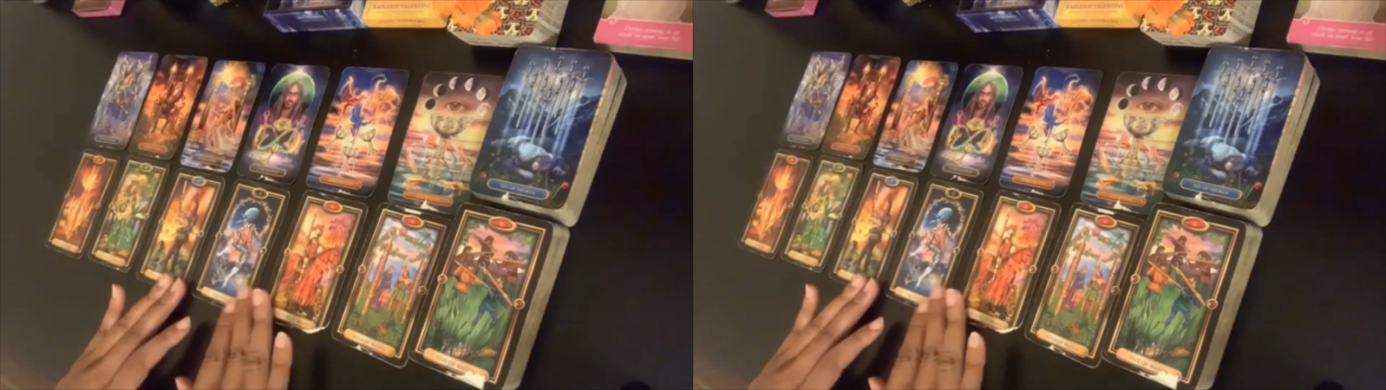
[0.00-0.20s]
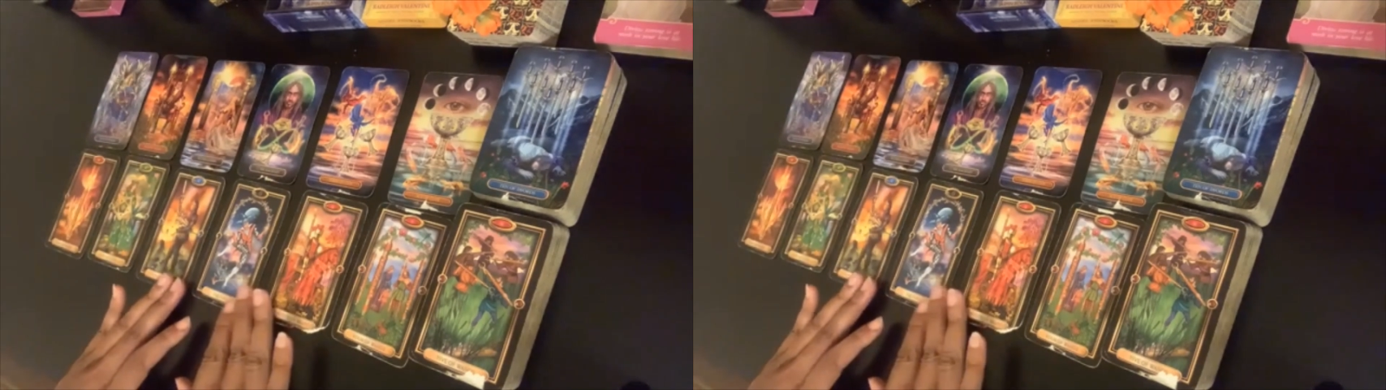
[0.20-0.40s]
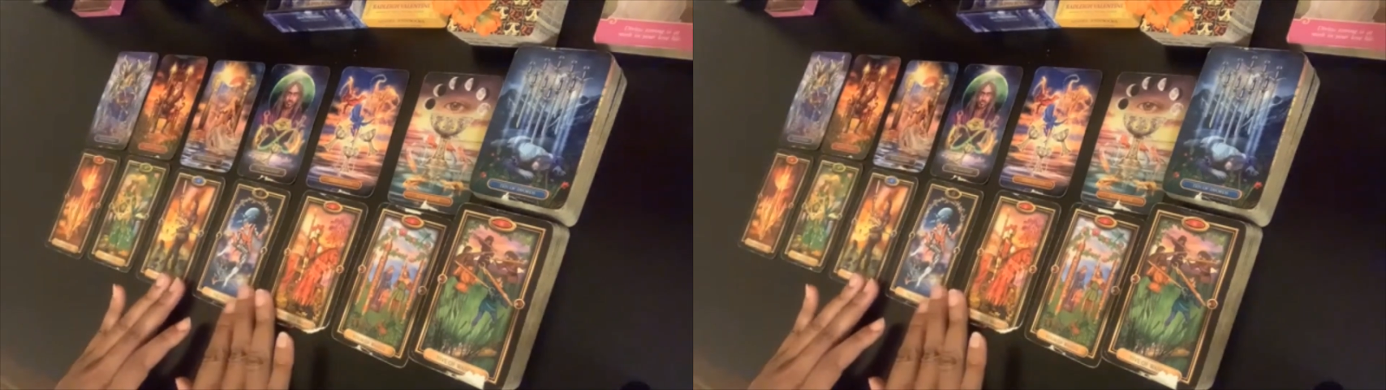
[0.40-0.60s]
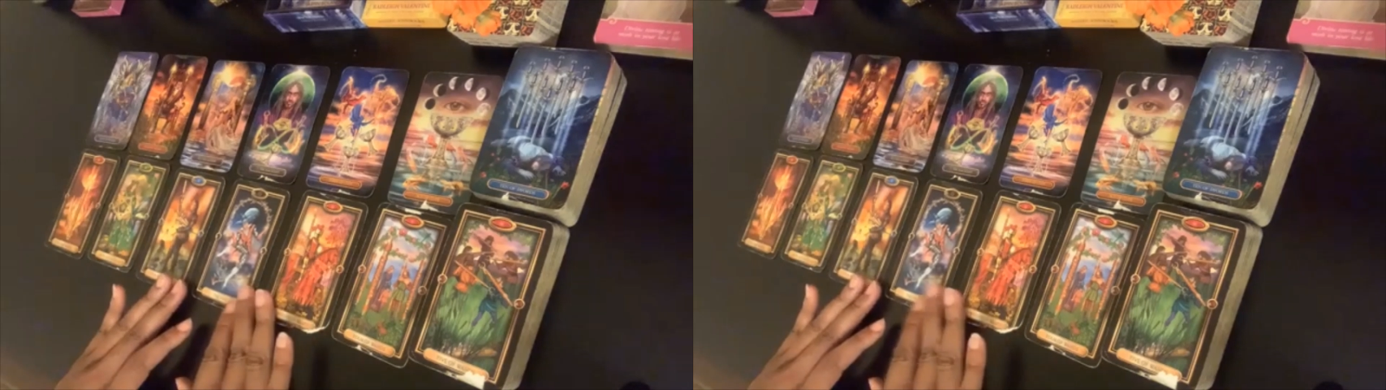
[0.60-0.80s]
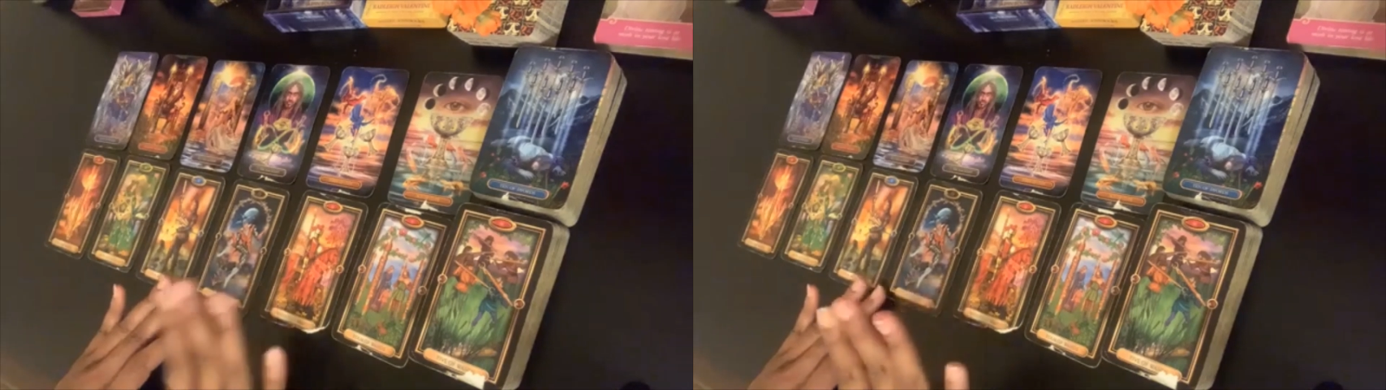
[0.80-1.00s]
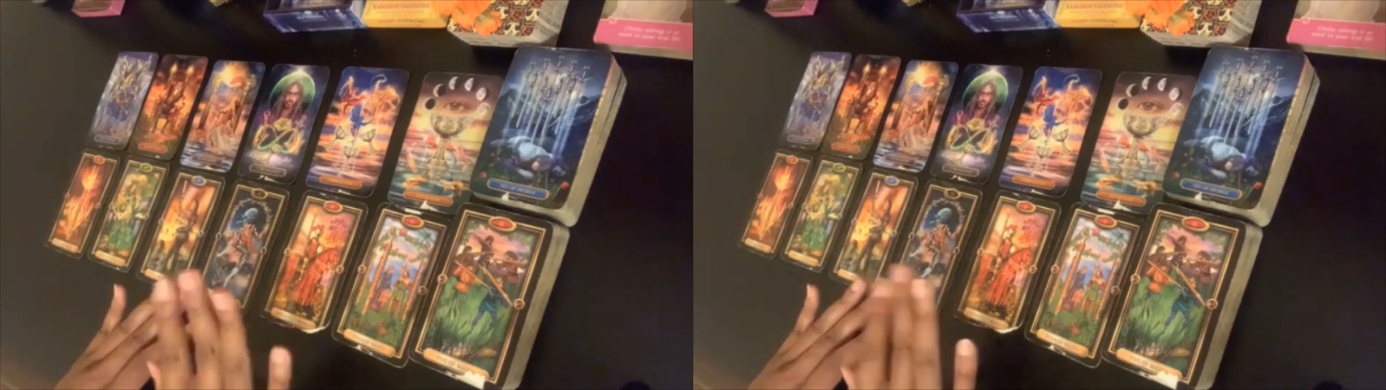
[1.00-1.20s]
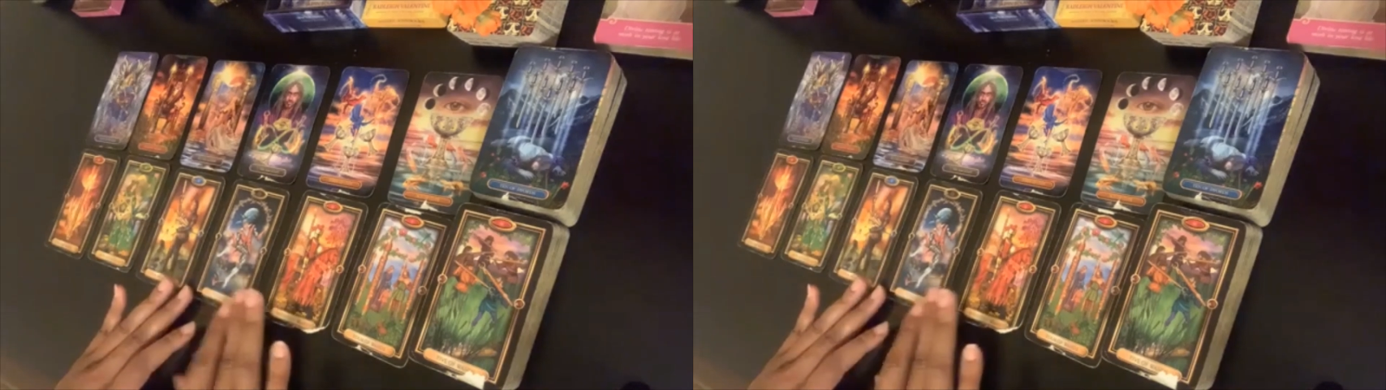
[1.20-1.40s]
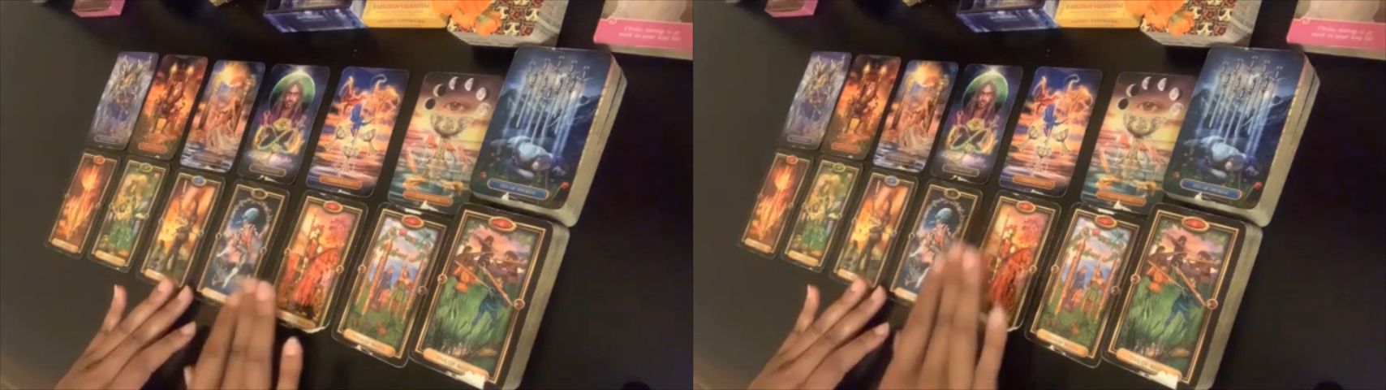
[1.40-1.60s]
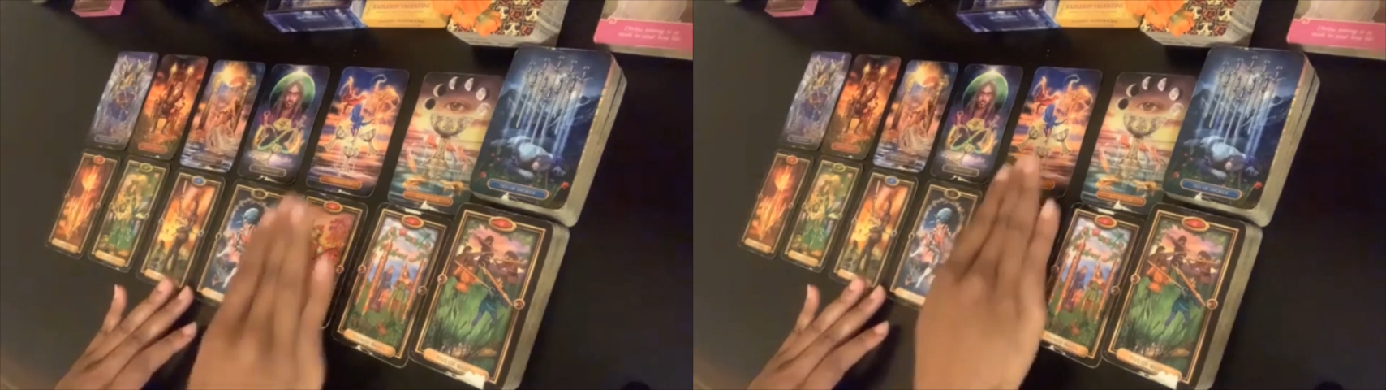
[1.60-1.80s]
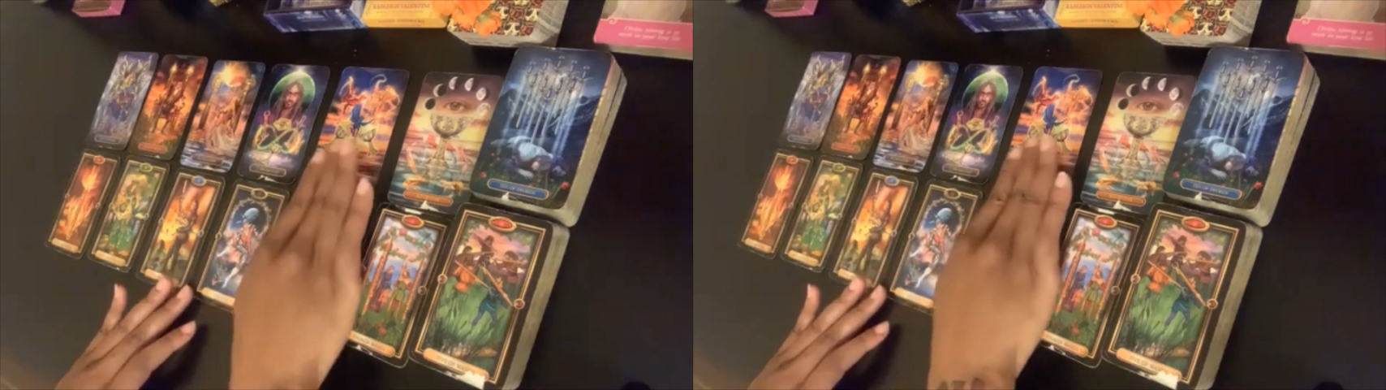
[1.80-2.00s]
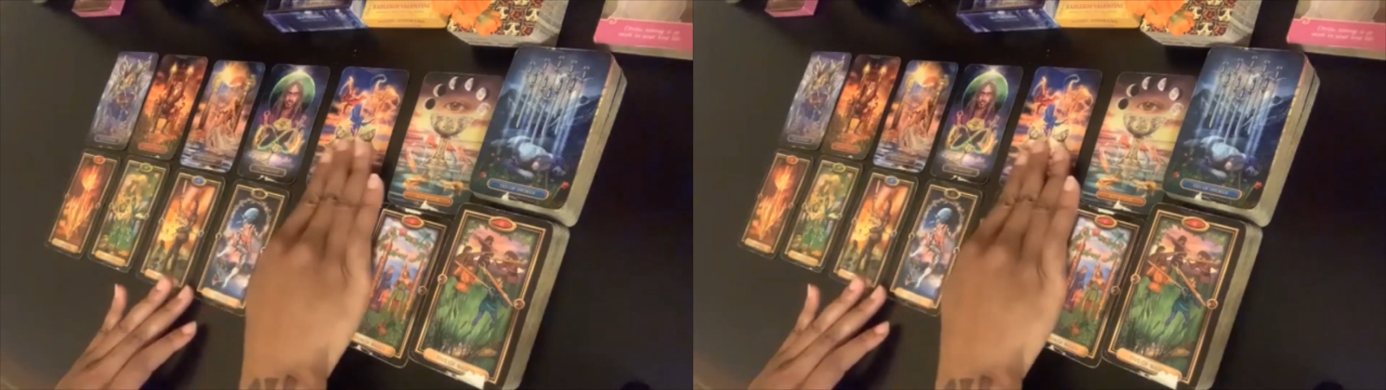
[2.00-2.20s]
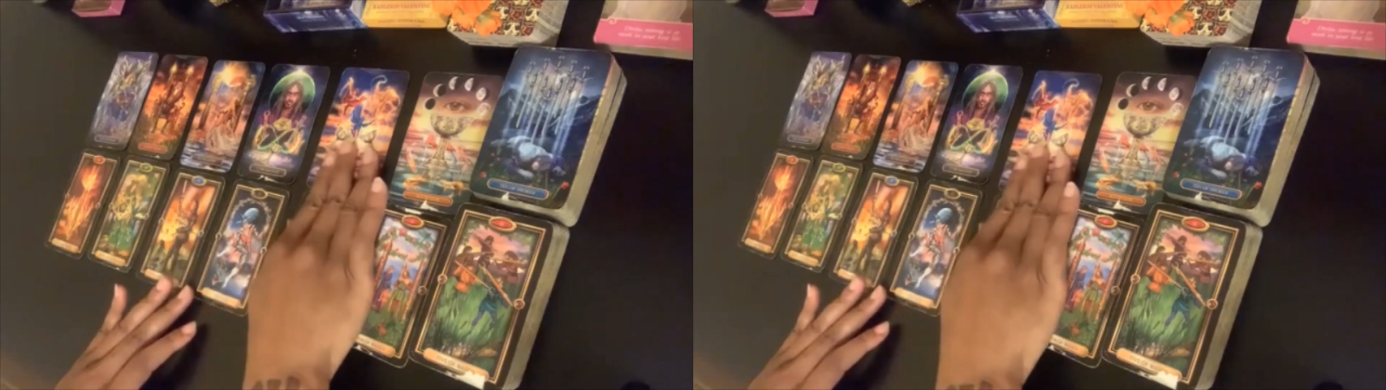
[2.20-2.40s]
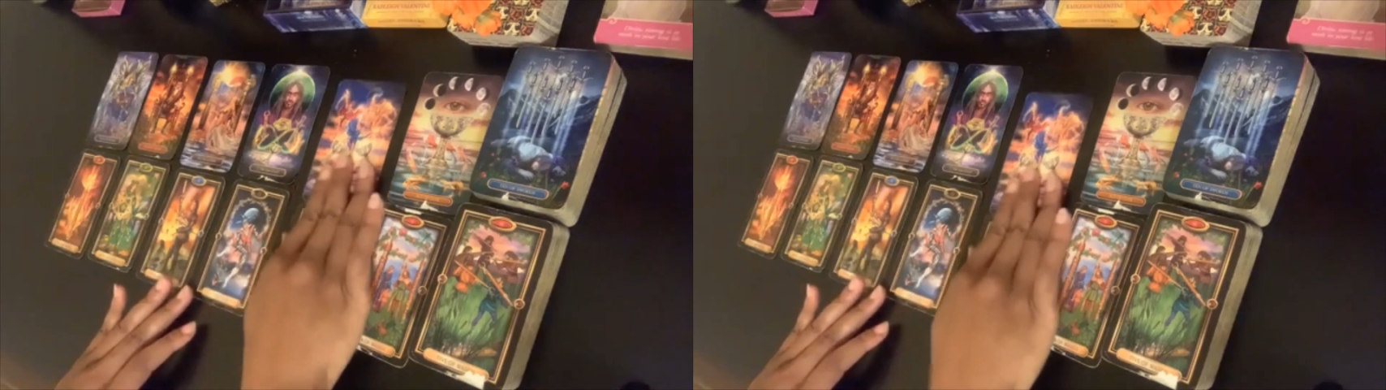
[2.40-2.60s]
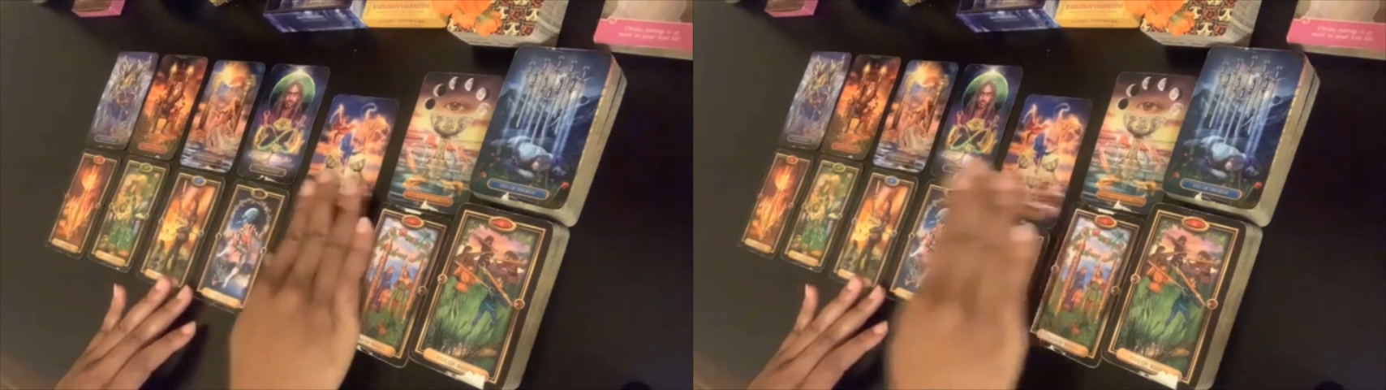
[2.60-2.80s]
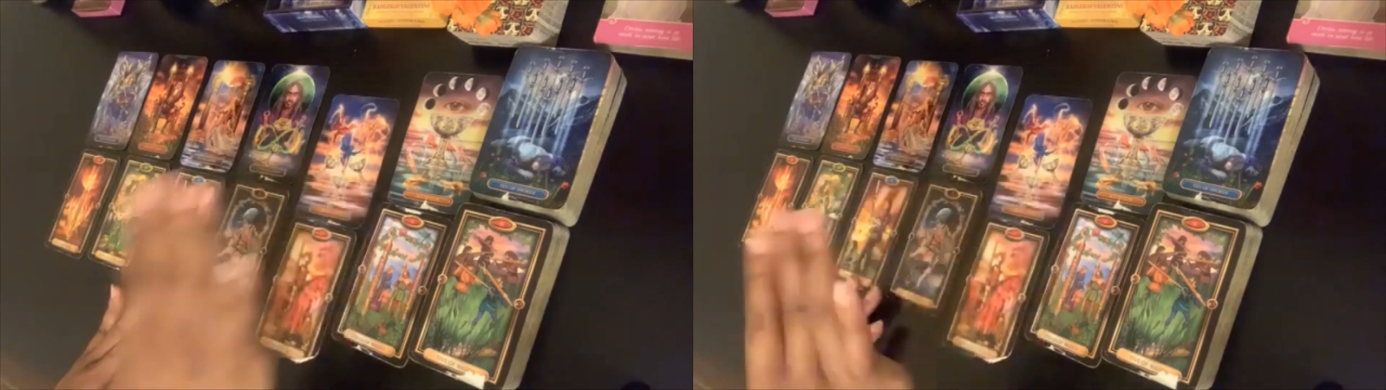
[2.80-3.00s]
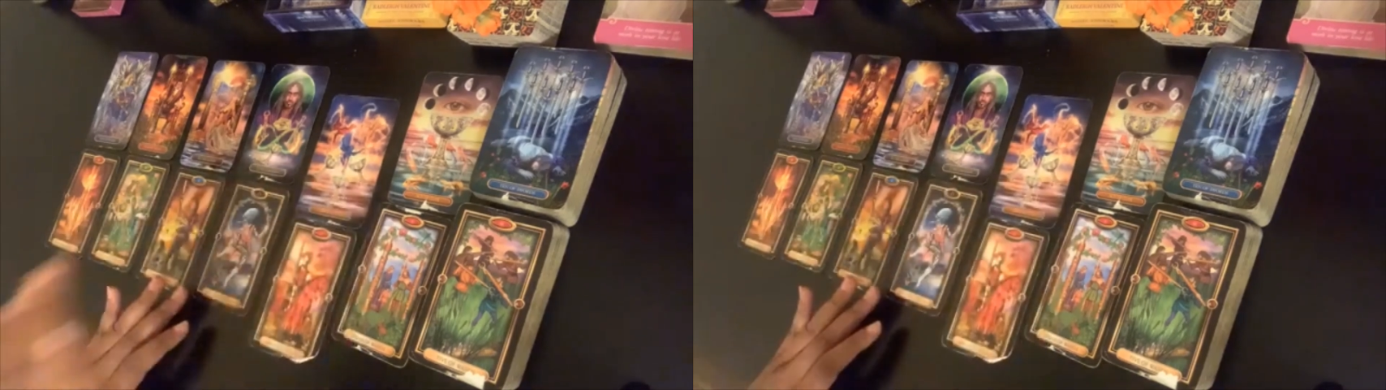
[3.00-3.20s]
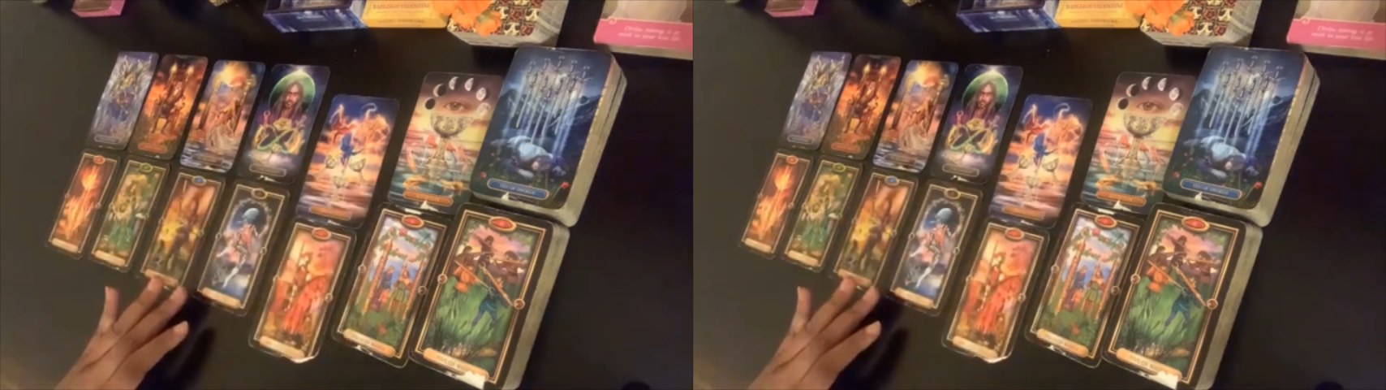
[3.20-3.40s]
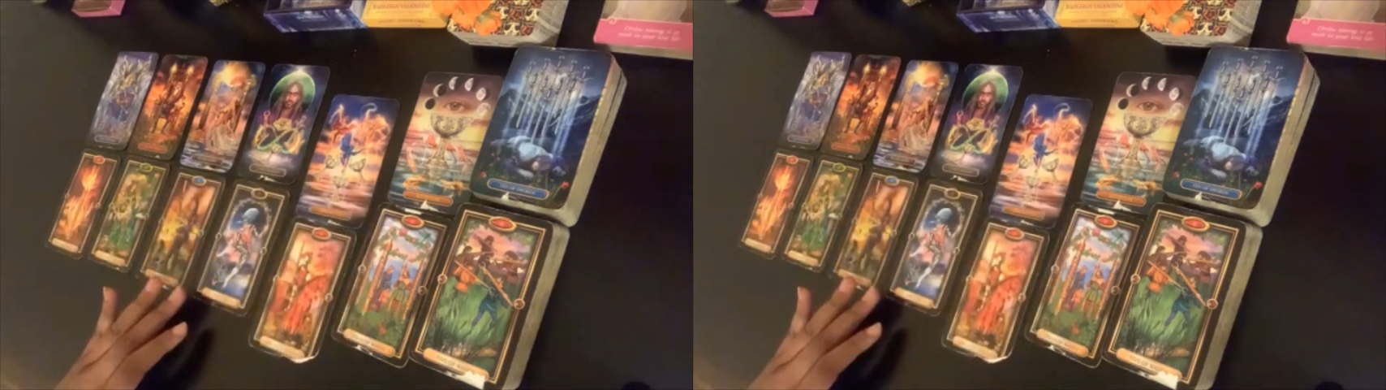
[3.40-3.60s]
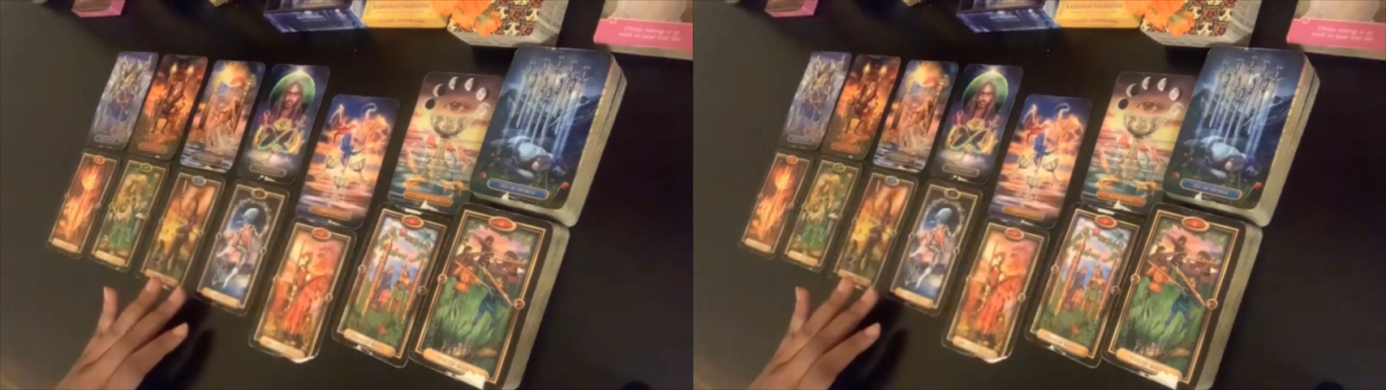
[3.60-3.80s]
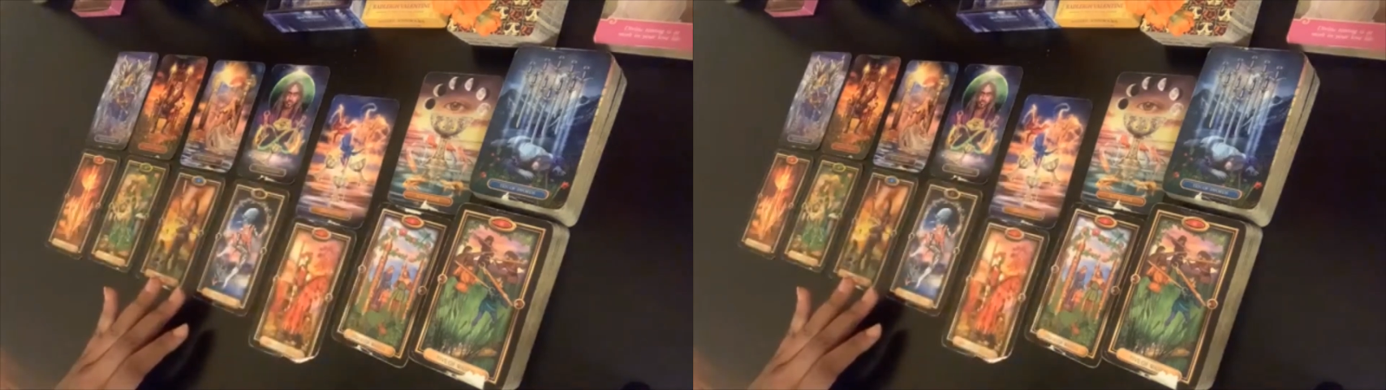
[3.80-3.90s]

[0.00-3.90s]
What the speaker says: No face is visible, so there are no lips to read.